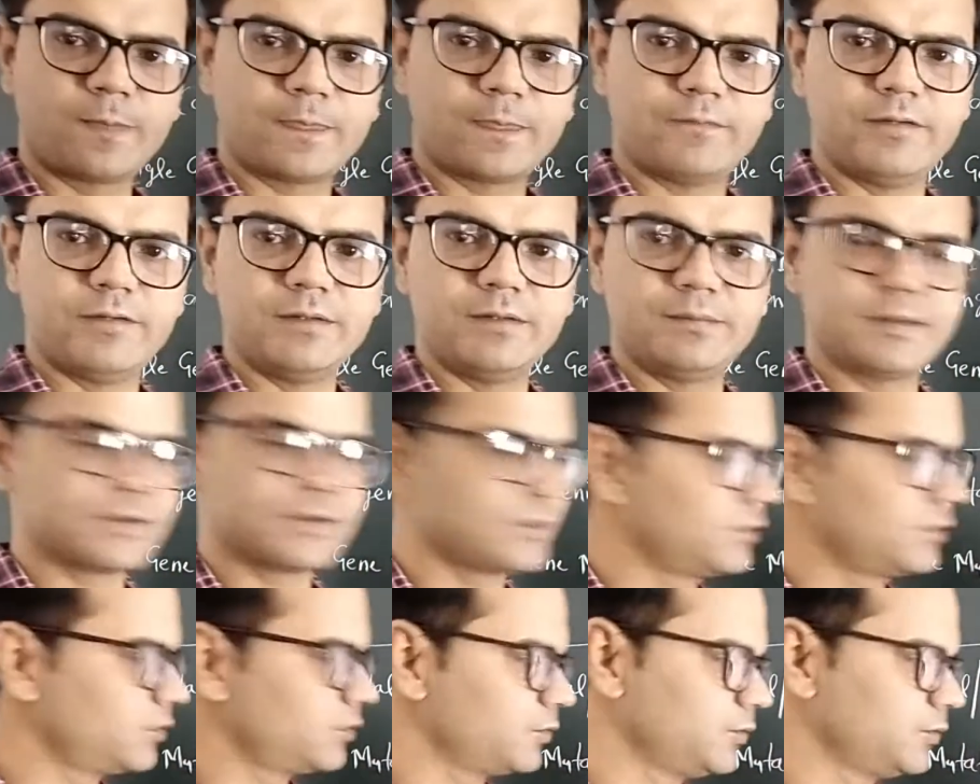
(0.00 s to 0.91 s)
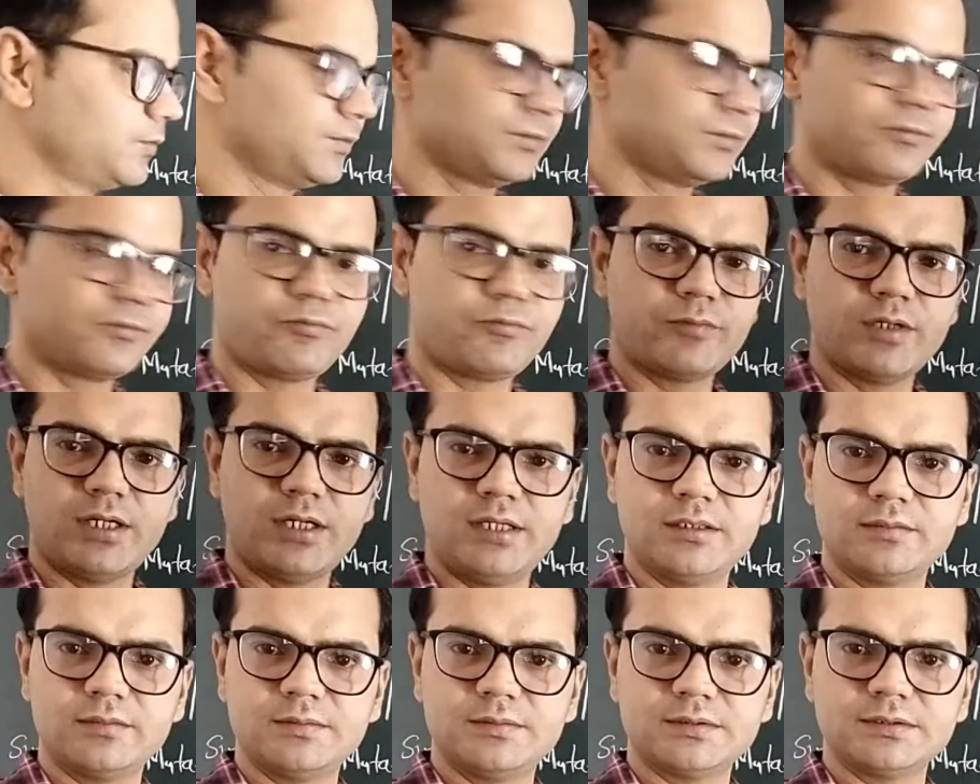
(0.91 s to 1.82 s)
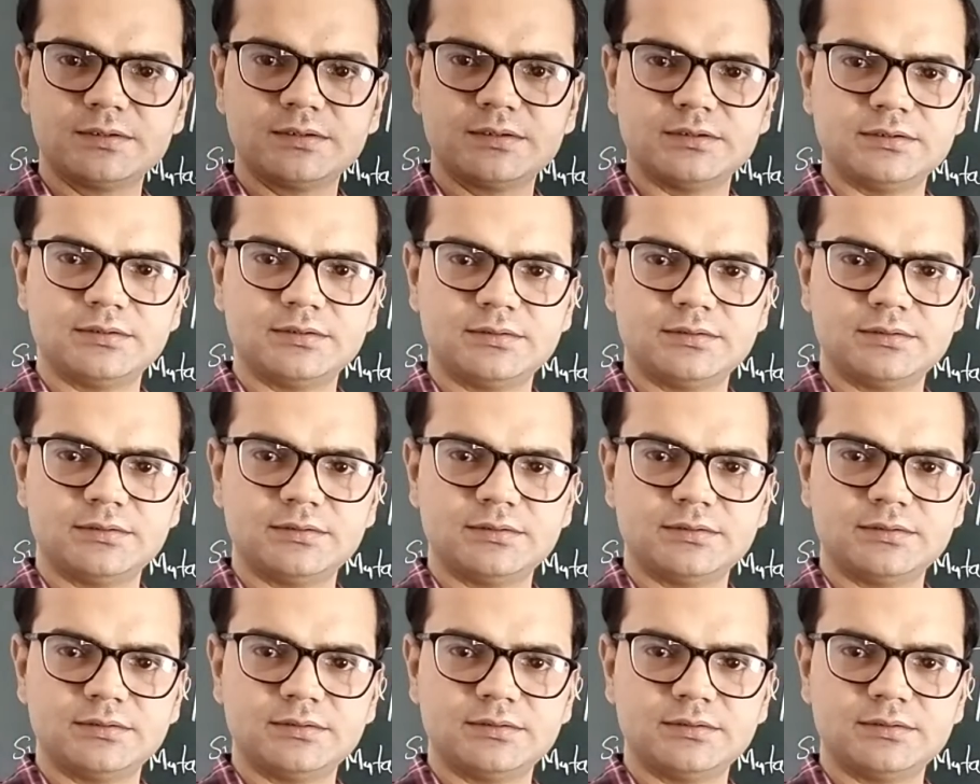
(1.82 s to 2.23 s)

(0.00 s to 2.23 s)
one person to other person.